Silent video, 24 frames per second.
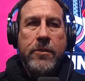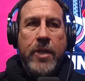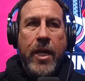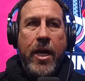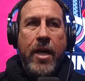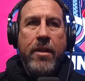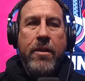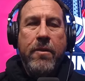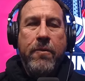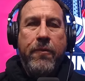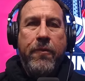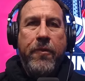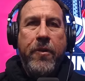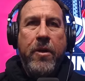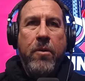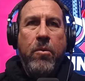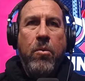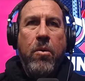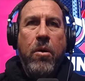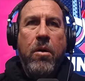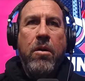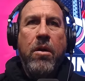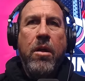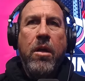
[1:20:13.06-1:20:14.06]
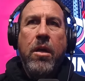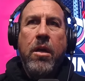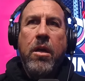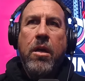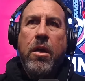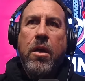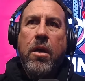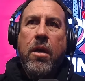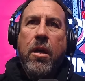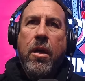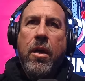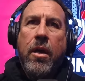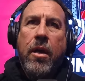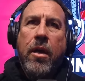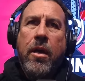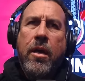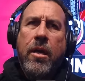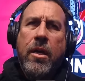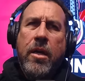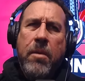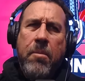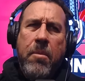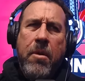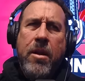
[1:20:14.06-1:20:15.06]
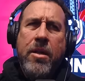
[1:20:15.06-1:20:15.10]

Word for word: Yeah, the, the fear, body well, was in shock. Come on.